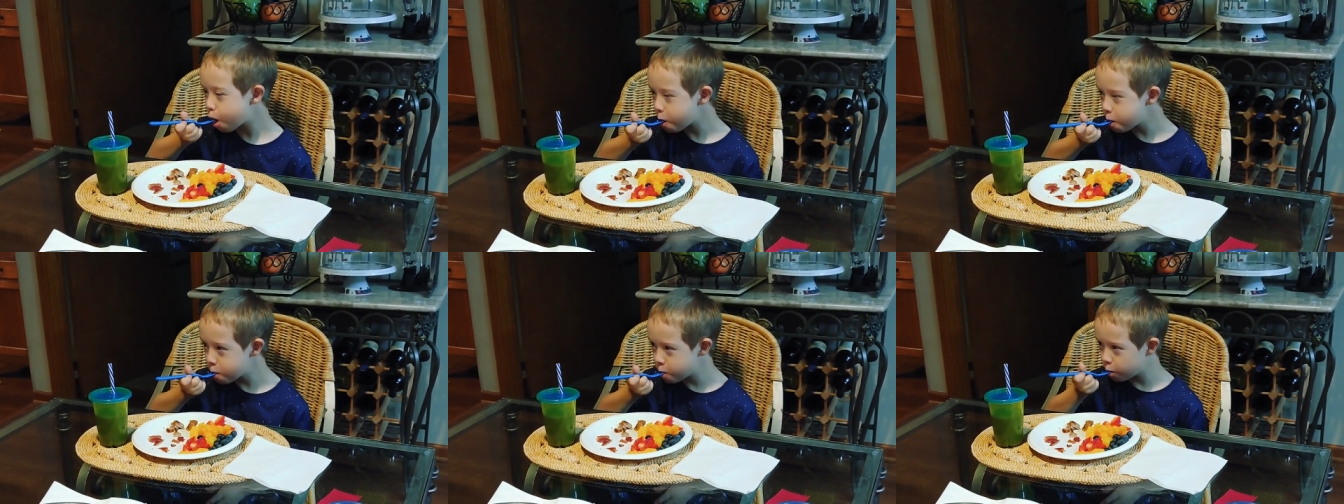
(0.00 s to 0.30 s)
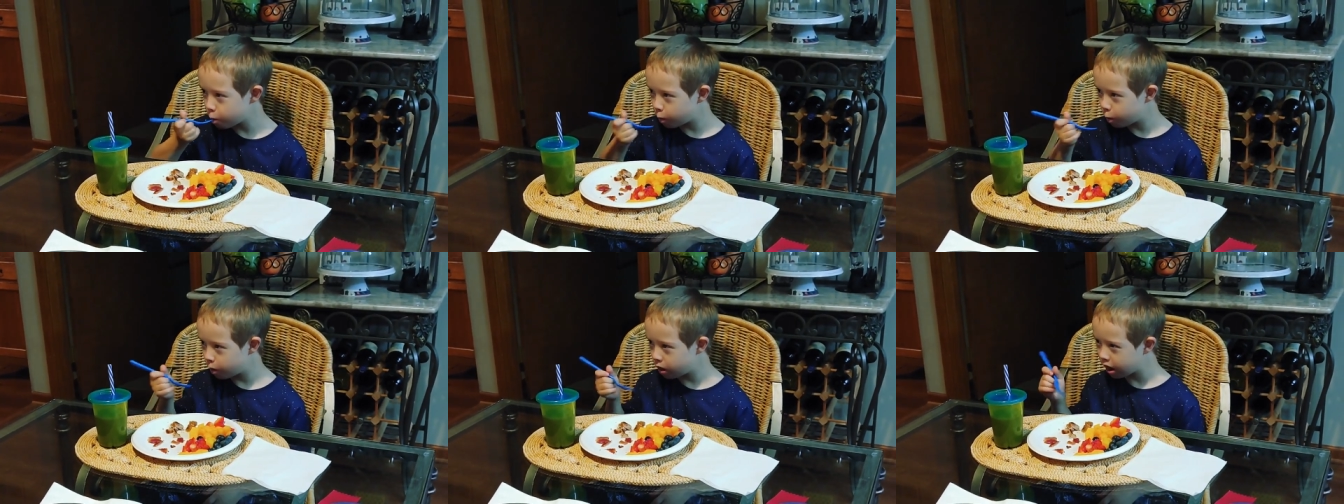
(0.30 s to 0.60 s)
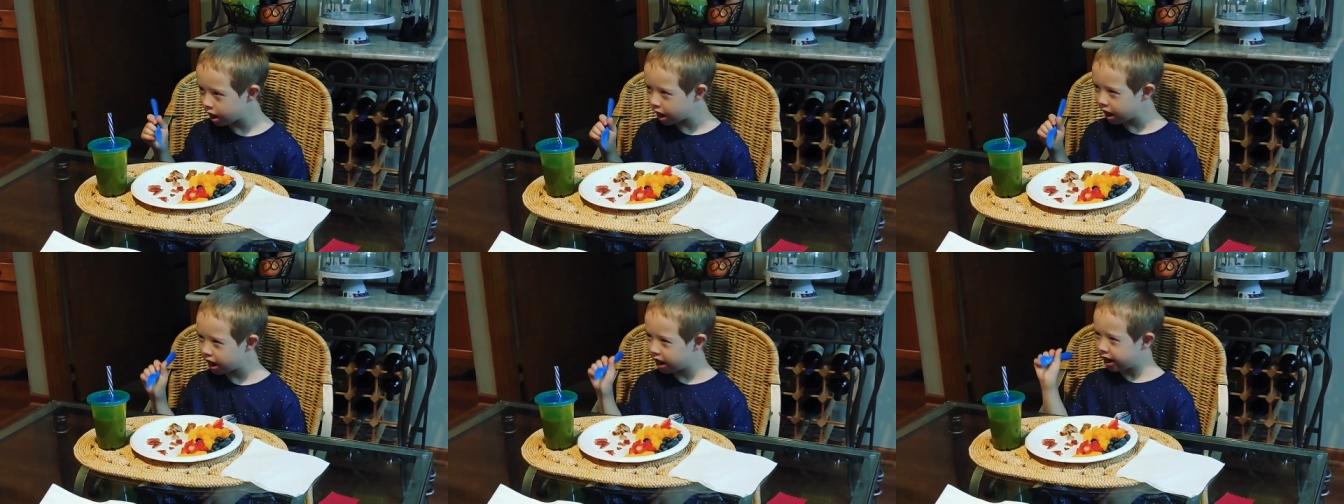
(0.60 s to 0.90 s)
we
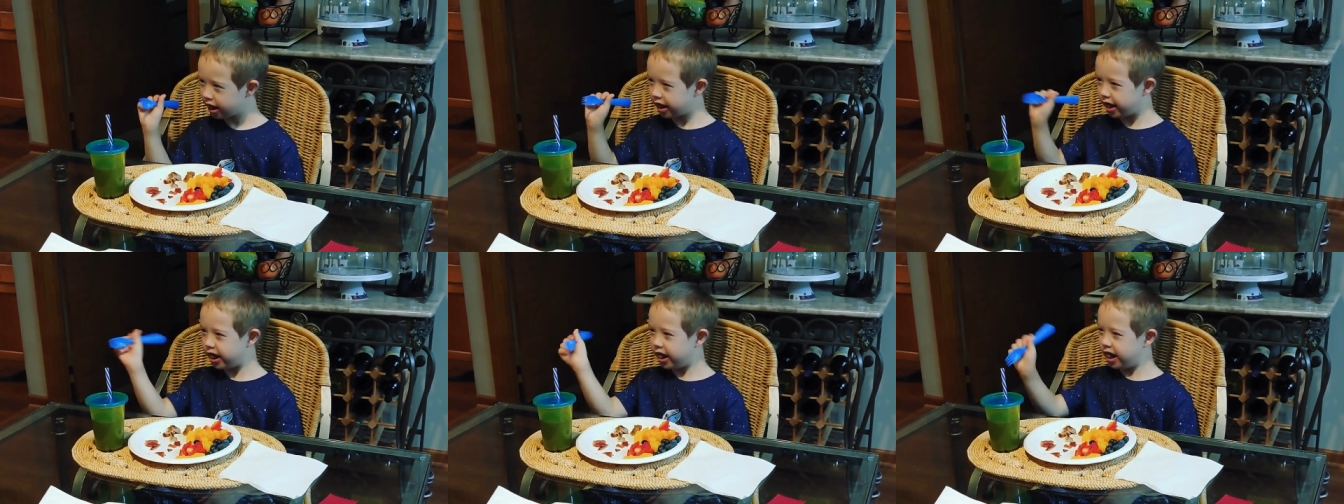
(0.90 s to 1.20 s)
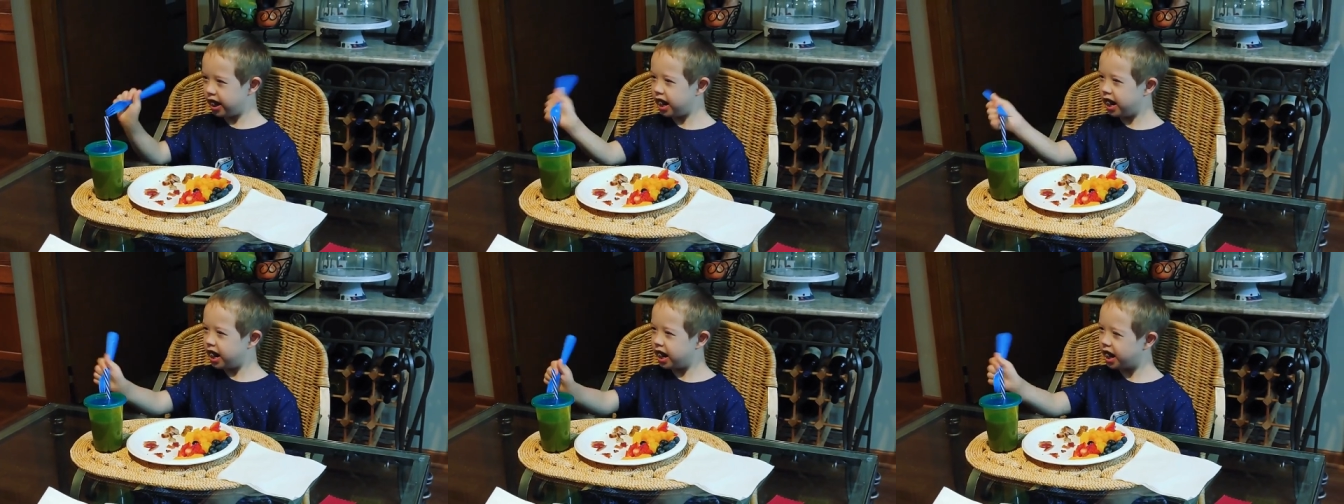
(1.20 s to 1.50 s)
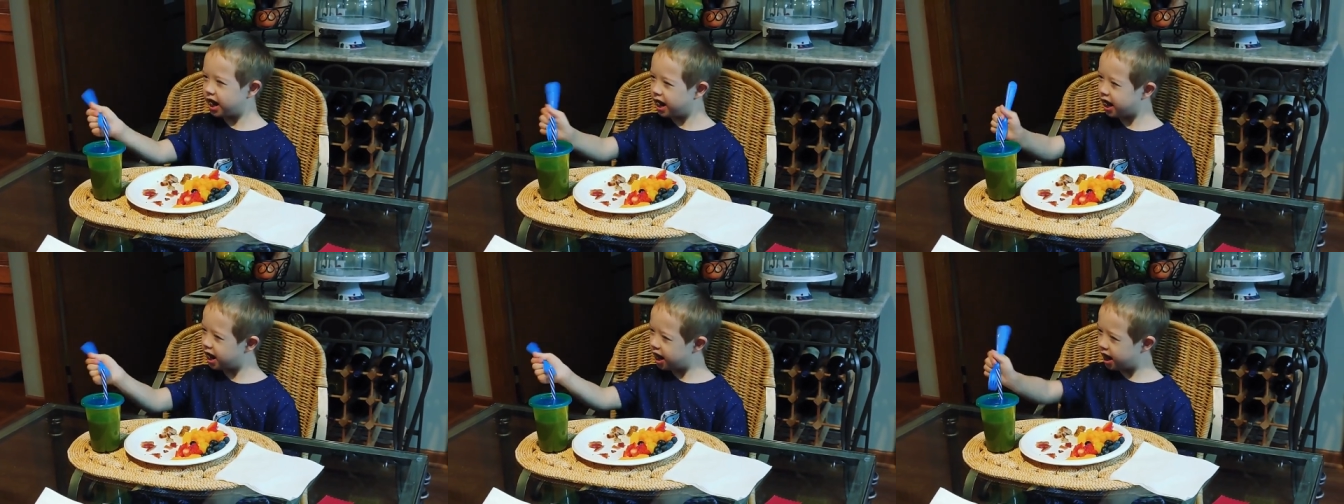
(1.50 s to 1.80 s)
introduced that
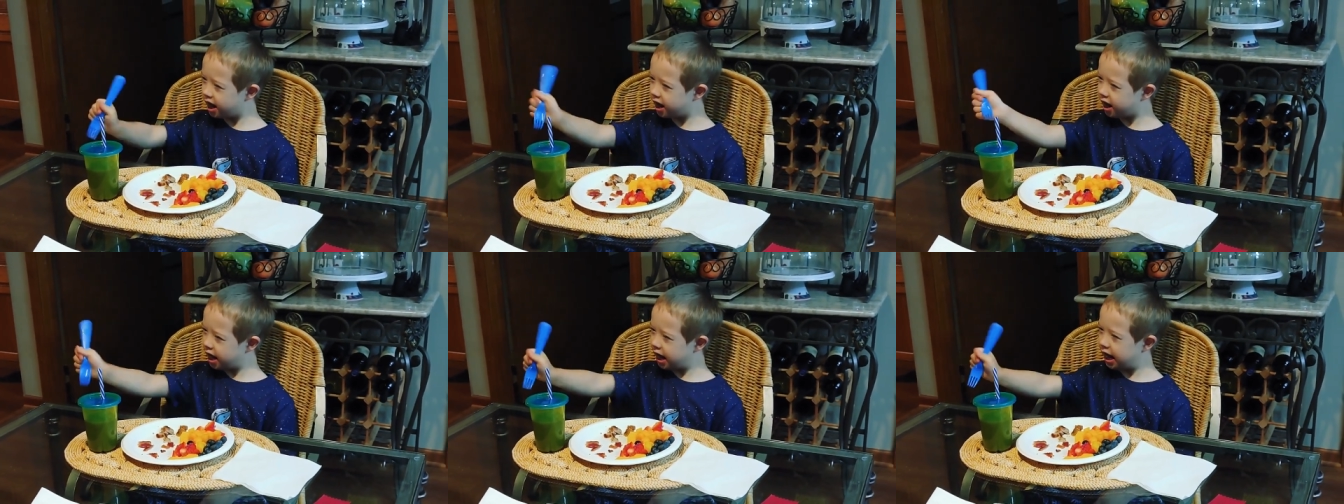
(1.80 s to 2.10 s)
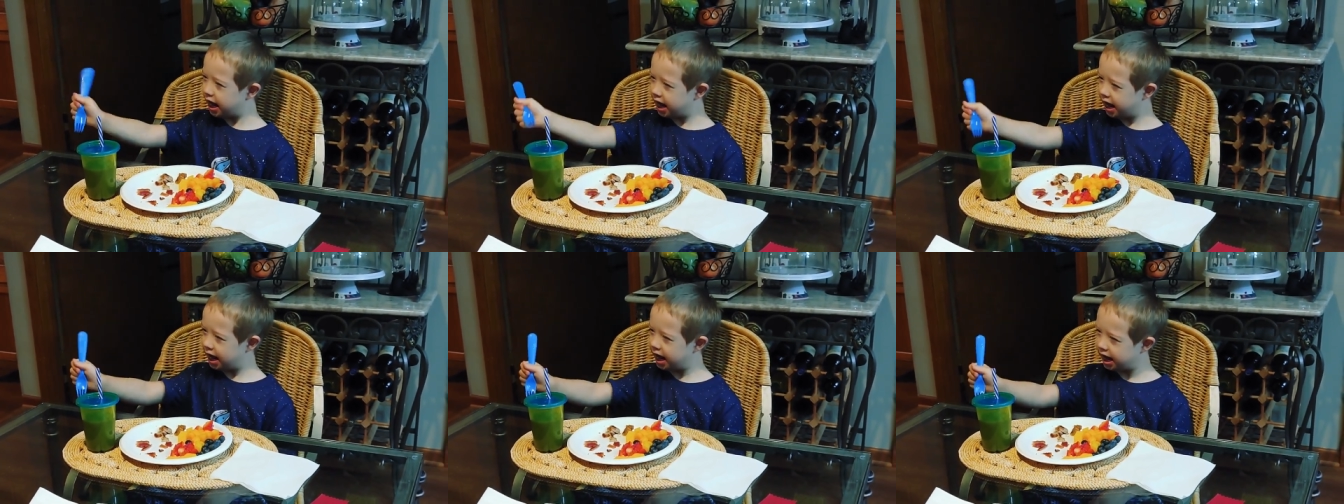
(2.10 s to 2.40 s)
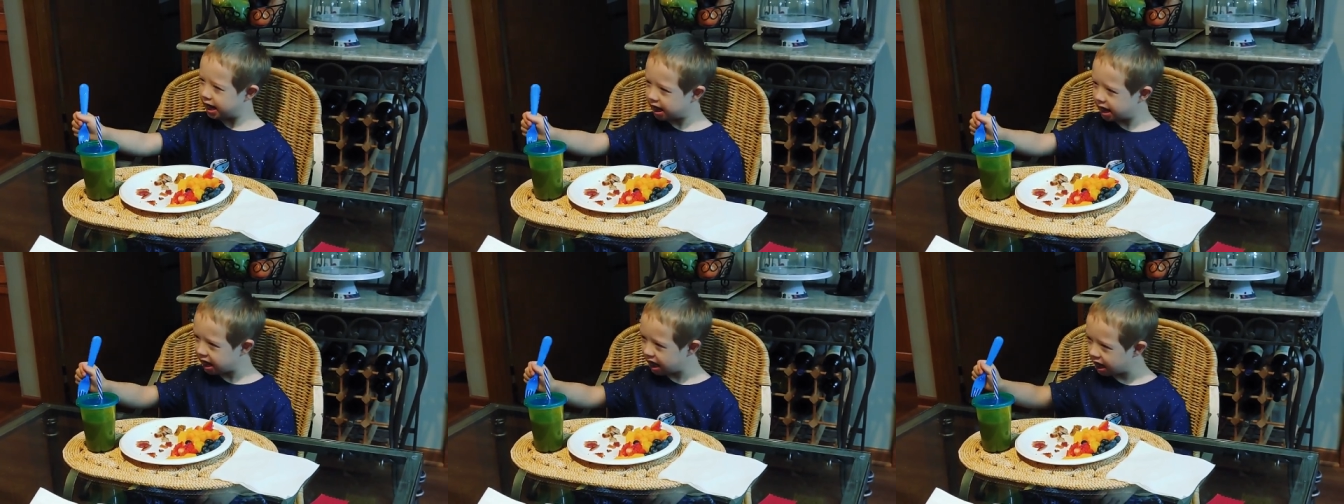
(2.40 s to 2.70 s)
is really when we
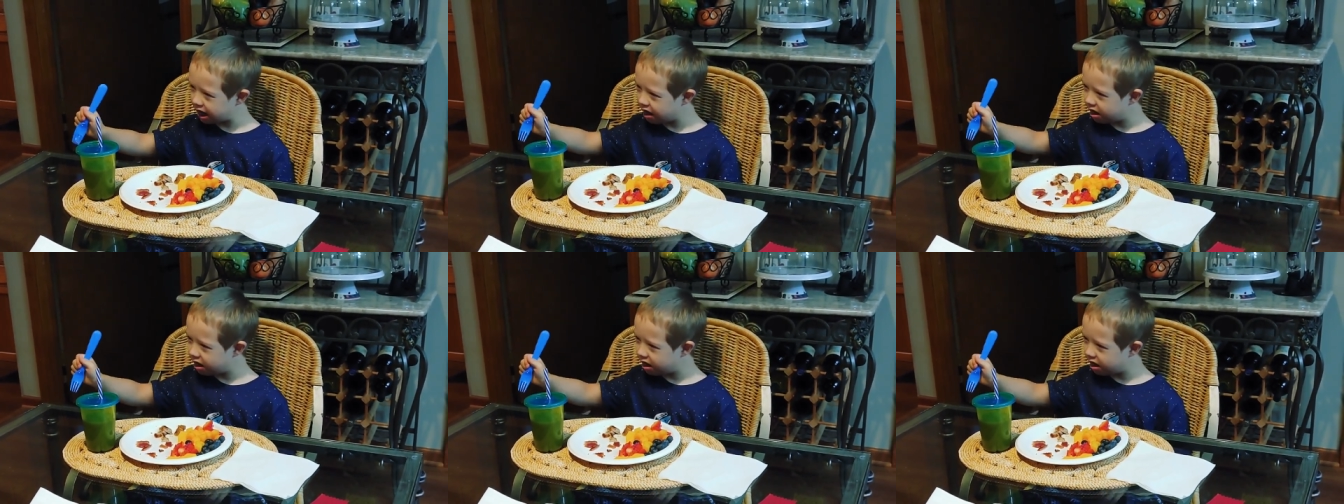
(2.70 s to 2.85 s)
started